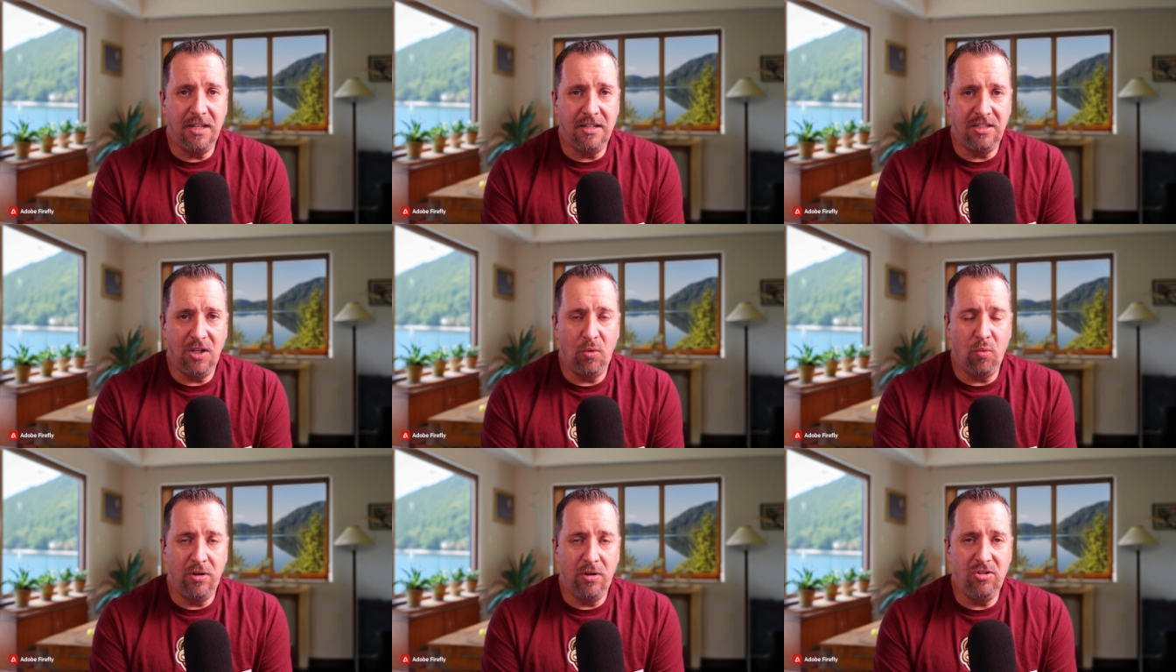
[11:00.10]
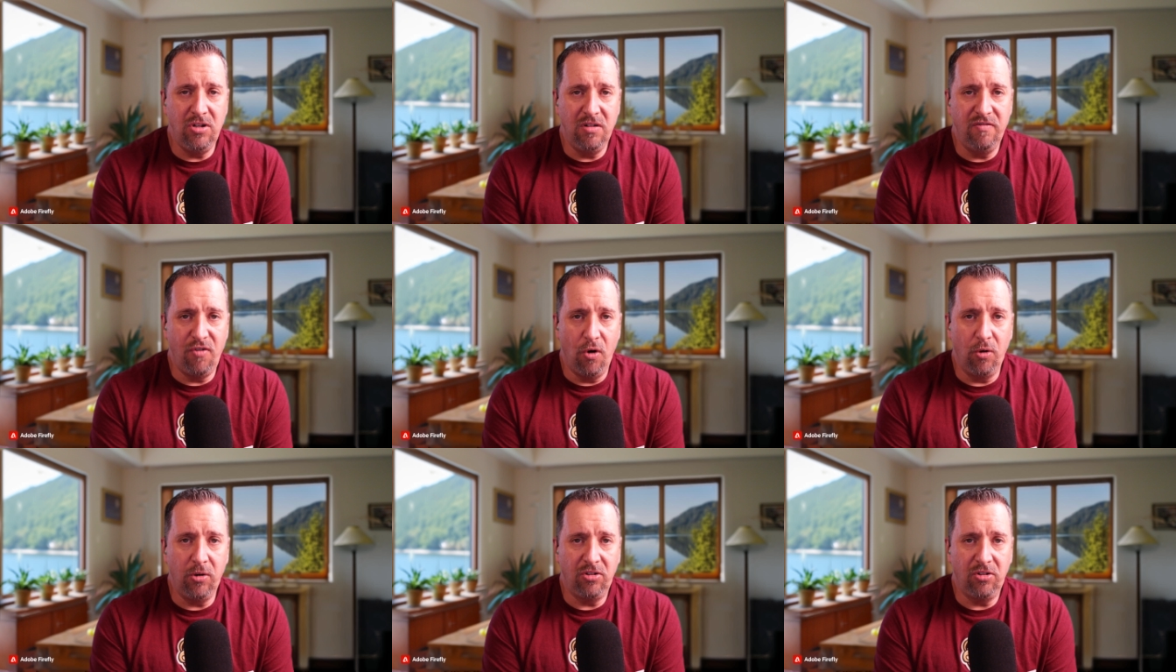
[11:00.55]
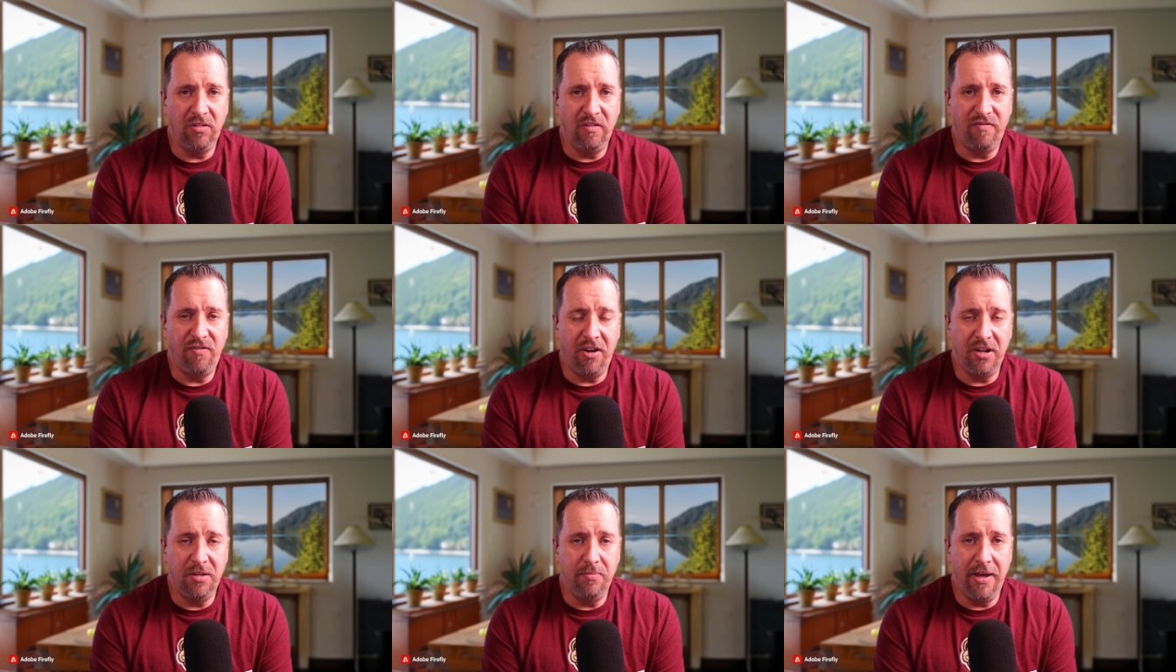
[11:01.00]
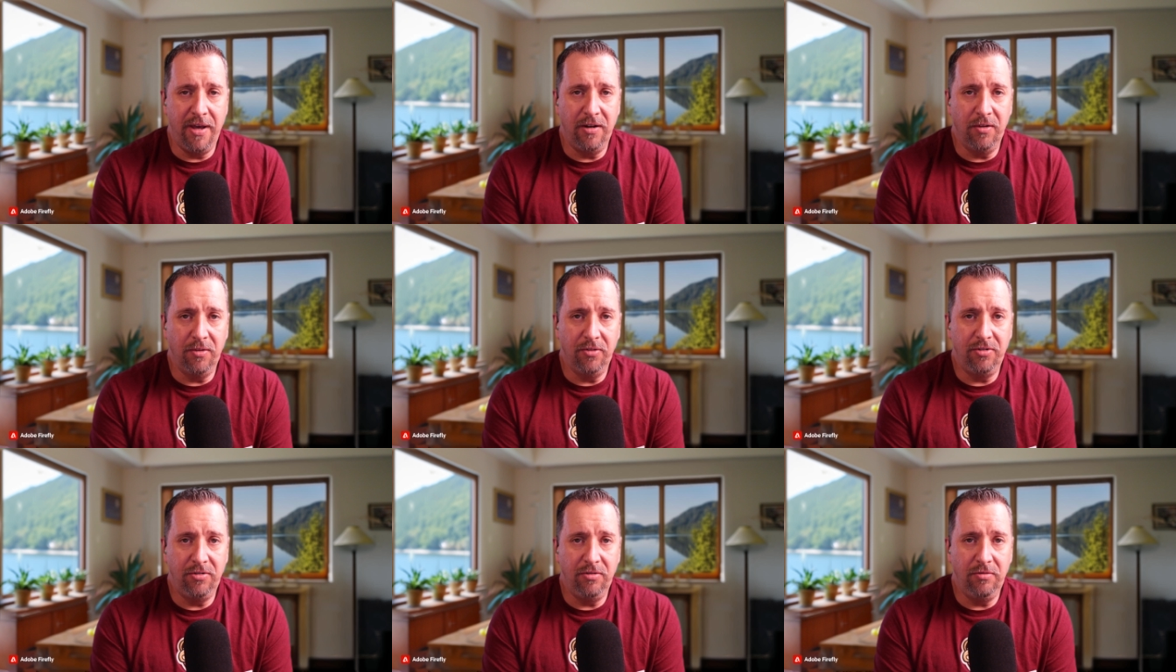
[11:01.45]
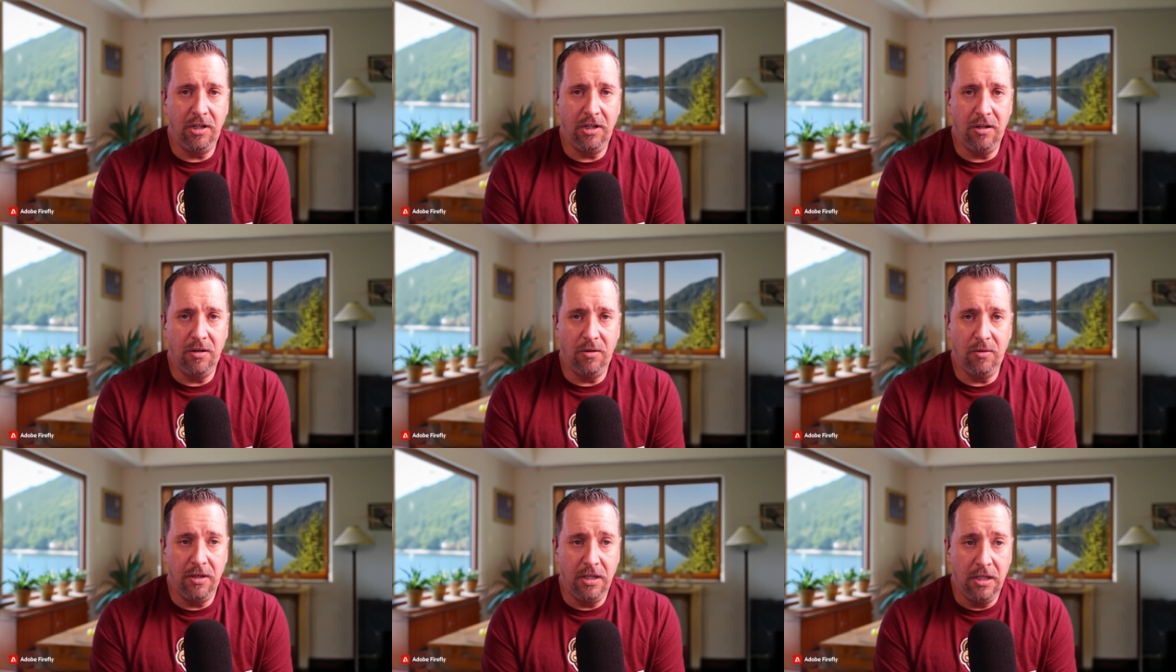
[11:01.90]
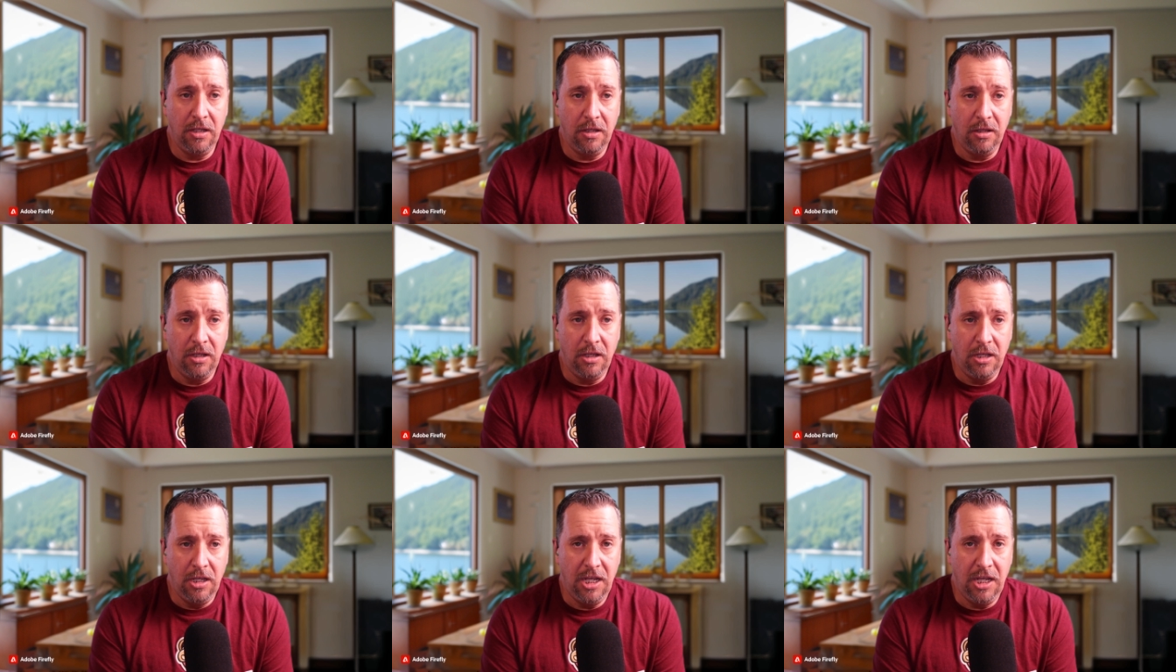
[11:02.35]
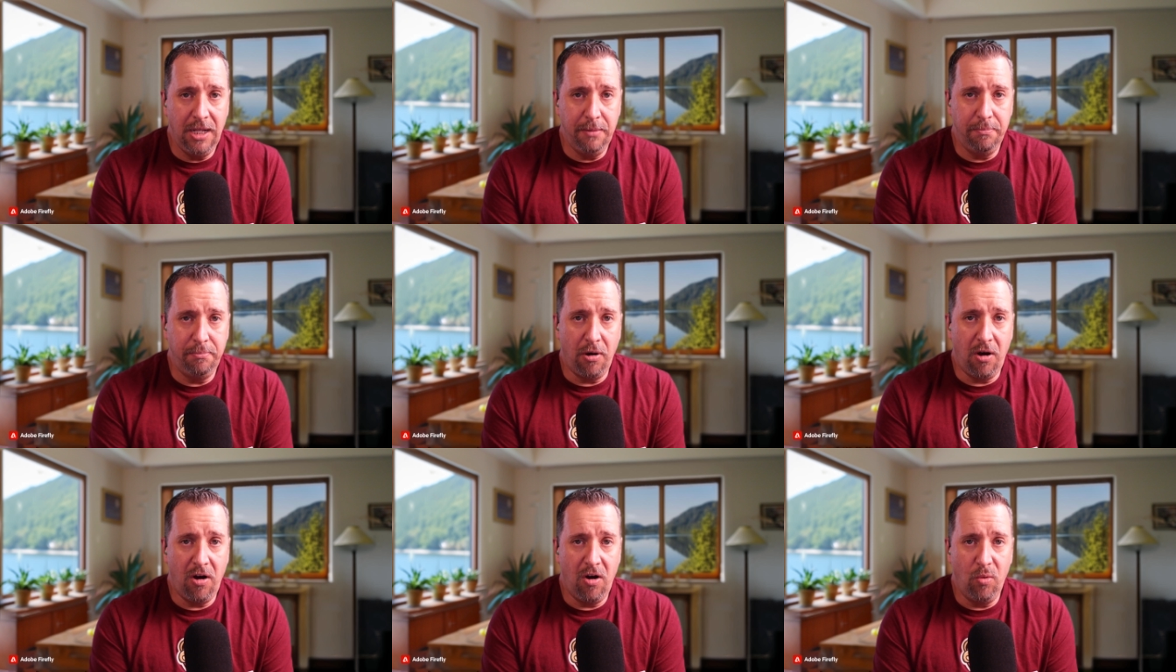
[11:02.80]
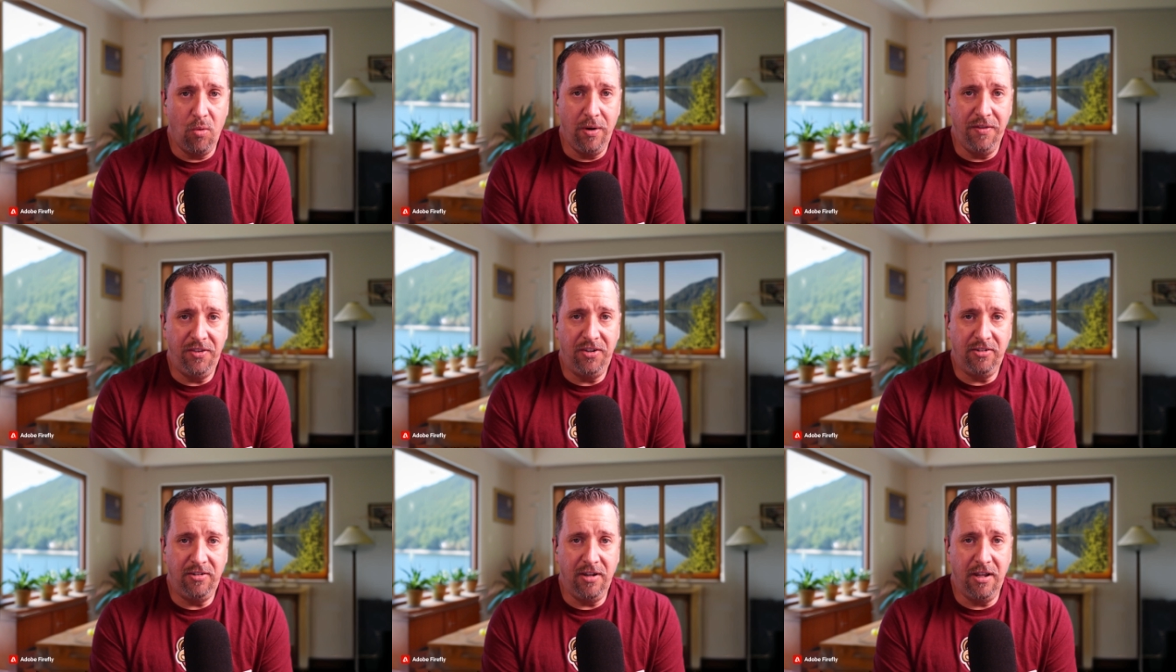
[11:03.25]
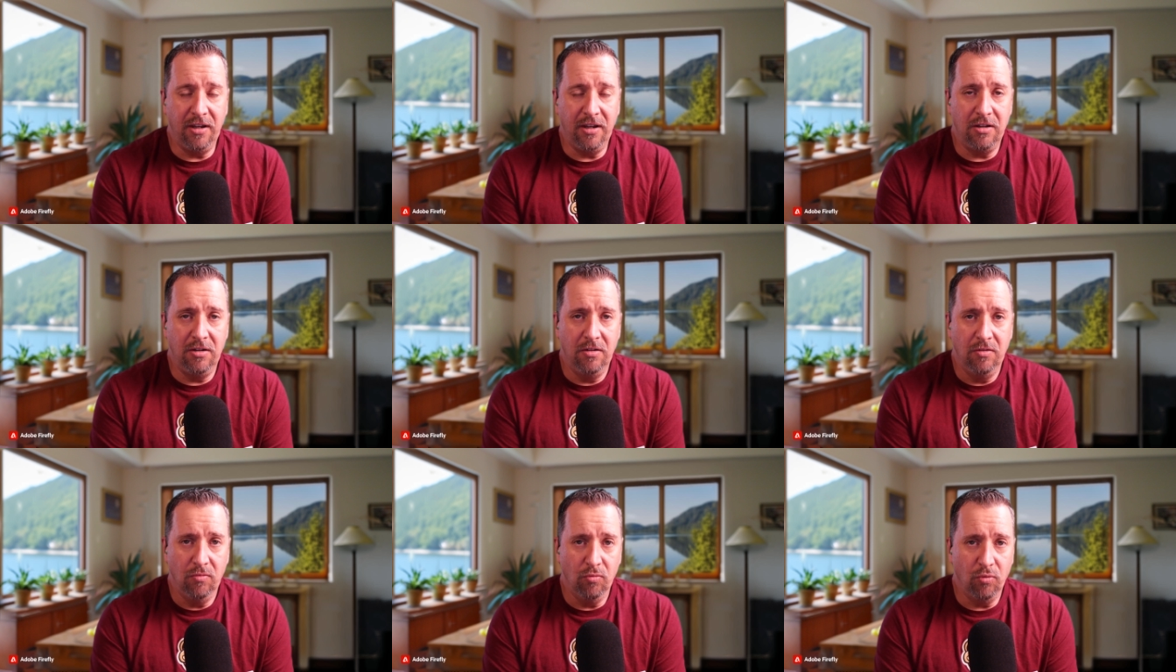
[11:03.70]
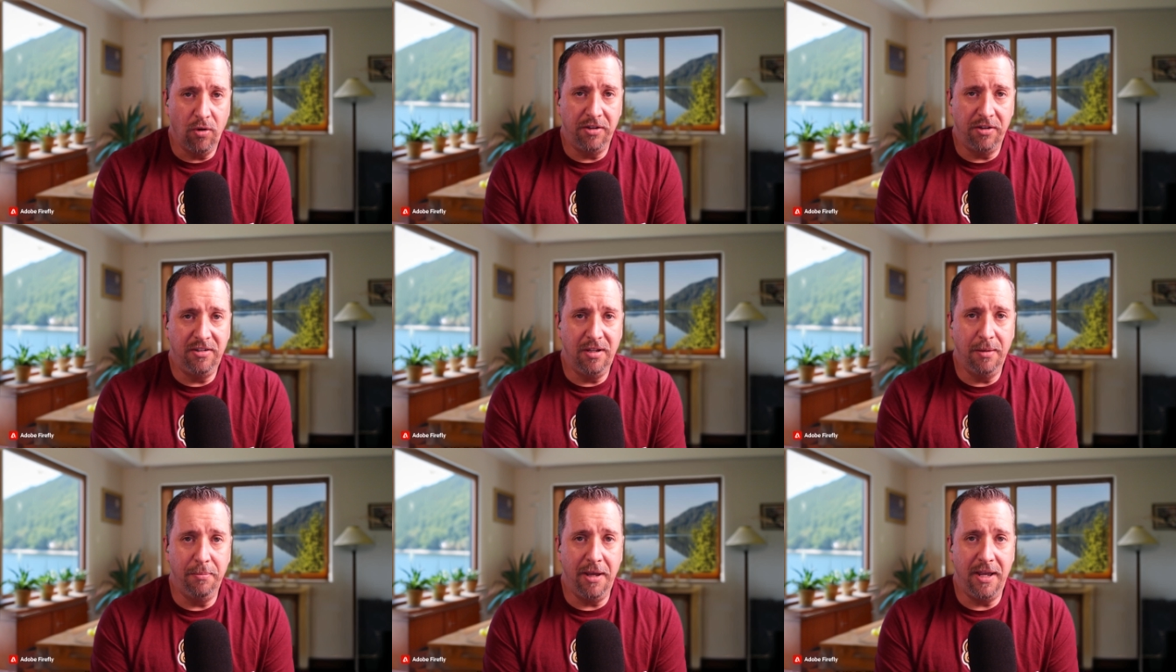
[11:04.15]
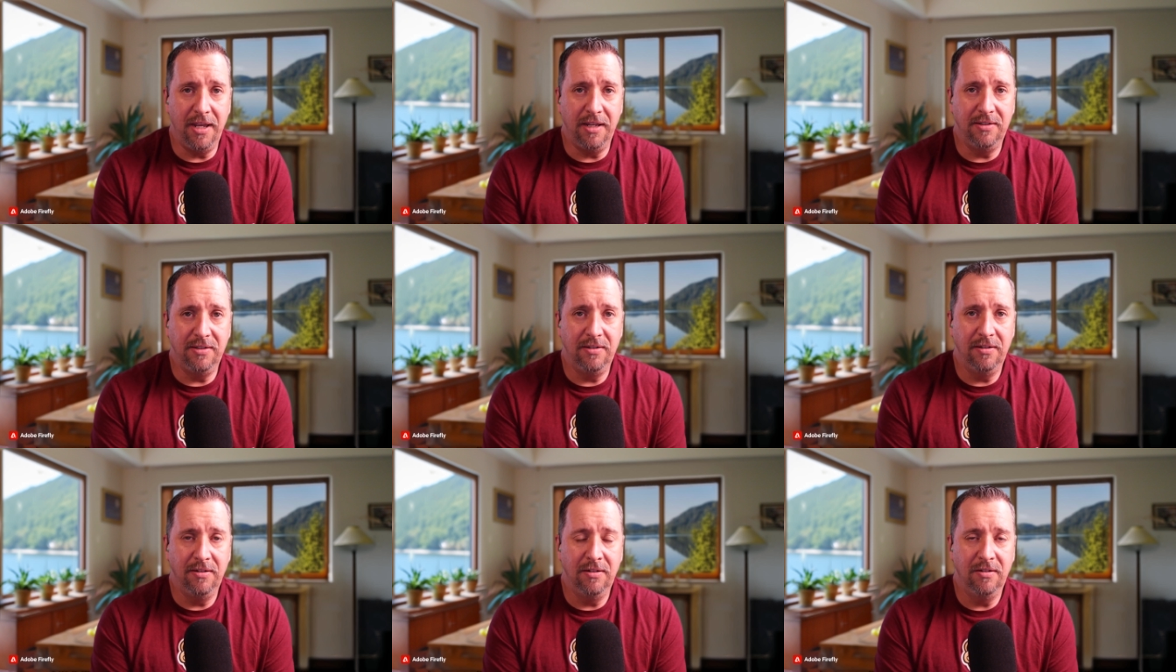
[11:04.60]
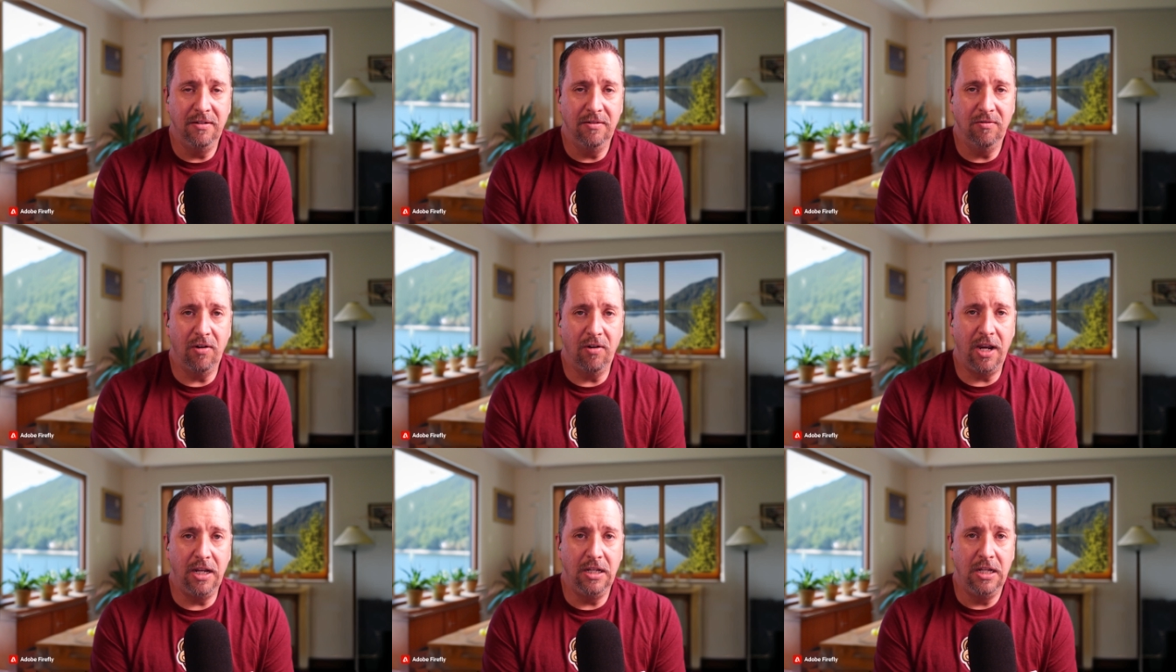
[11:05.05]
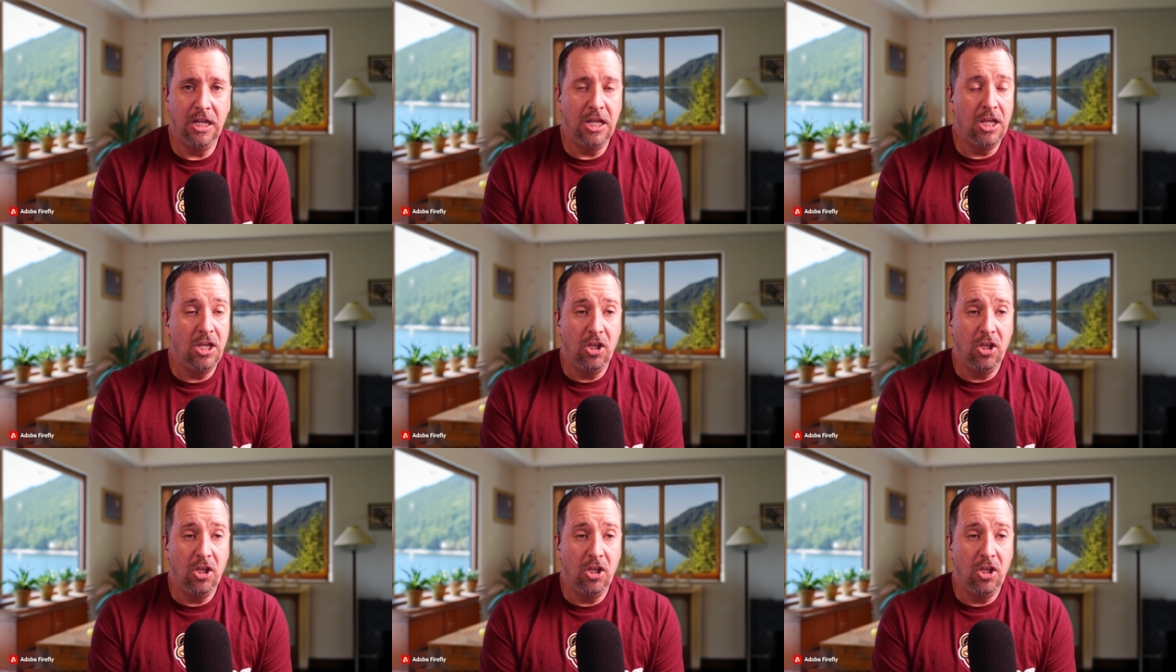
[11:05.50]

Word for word: because they wanted you to focus on the fundamentals, you know, hit ball with stick, run to base, right?